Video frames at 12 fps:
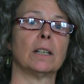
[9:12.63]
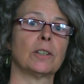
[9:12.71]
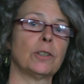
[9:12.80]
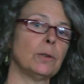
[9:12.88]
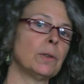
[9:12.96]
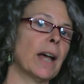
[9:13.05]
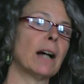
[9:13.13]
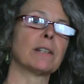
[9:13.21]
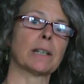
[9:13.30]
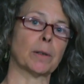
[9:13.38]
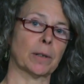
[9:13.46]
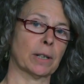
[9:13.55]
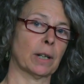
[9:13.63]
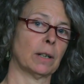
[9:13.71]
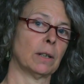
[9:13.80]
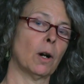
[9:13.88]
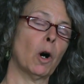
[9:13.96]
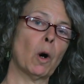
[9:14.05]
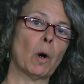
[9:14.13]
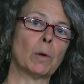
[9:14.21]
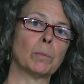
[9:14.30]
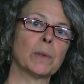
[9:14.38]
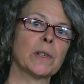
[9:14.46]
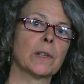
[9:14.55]
2,000
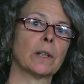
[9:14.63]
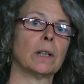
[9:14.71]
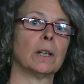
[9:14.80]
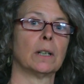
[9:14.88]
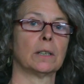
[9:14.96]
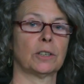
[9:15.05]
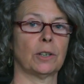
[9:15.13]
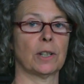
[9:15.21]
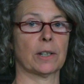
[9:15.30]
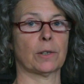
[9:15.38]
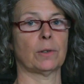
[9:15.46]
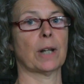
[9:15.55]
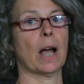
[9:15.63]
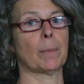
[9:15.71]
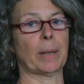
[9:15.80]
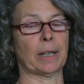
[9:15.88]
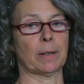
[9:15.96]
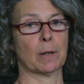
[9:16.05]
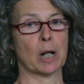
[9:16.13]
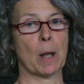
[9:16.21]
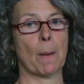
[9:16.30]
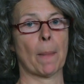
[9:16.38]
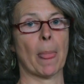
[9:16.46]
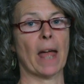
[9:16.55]
homes to the tsunami
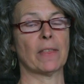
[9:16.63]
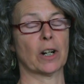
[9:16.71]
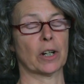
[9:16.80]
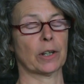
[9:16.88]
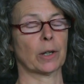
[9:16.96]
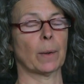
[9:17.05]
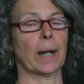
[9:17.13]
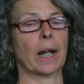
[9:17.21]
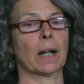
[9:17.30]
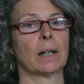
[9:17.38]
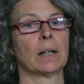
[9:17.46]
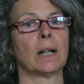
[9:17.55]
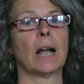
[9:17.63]
and the earthquake.